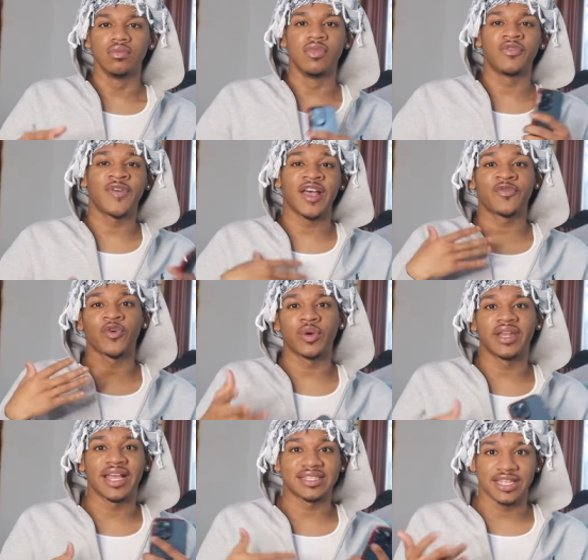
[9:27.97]
fast
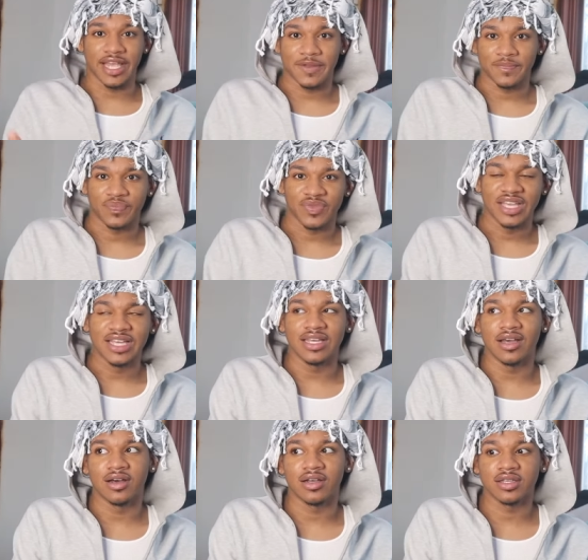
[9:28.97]
forward next day,
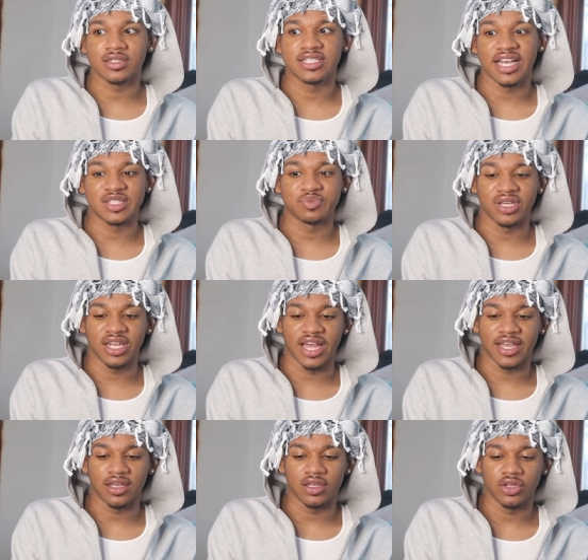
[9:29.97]
he texts me
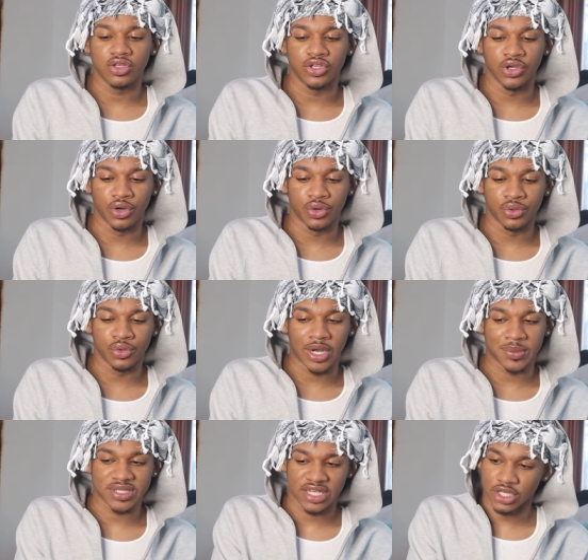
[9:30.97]
like, yo. I
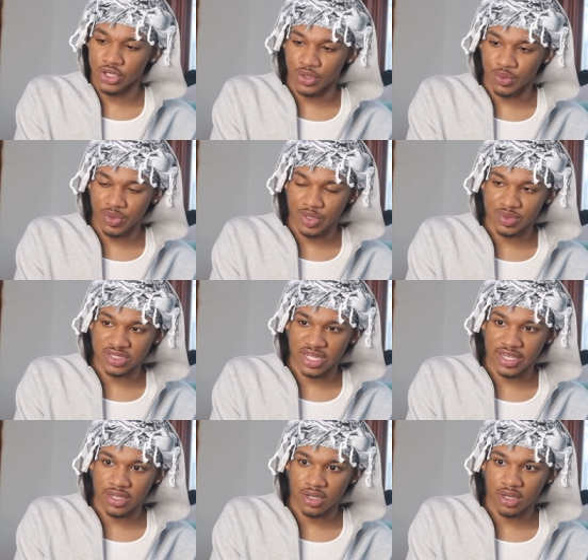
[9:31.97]
was like, yo. He was
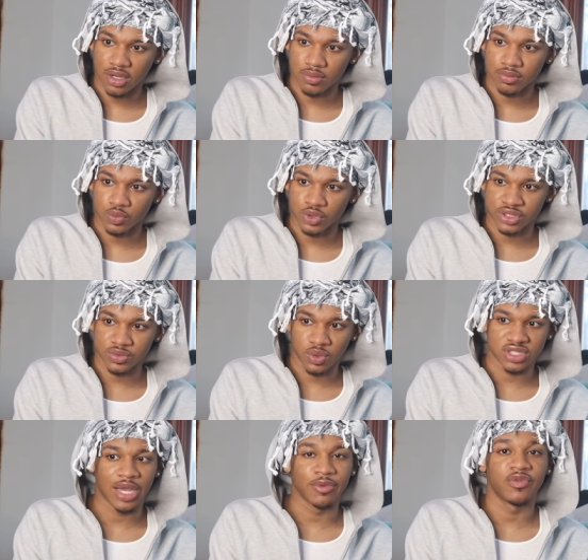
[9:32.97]
like, um, when
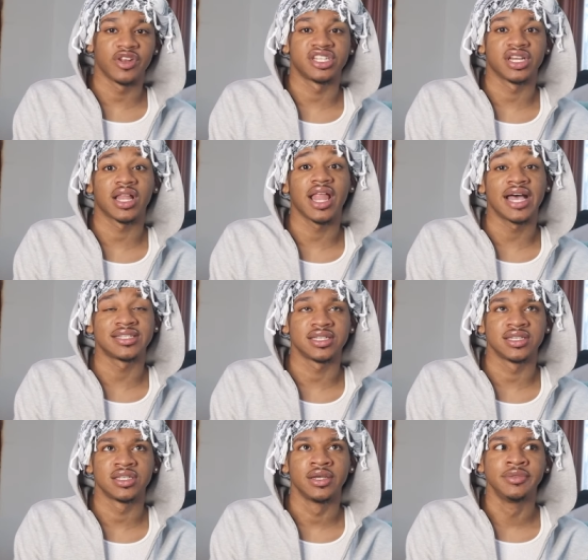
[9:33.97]
what time you finish your
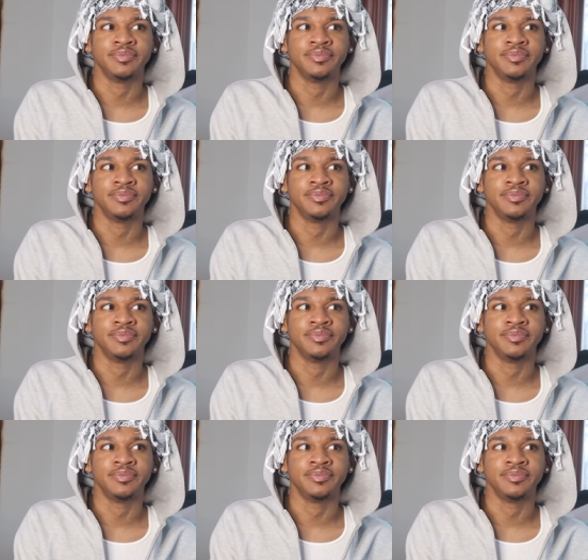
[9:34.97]
classes?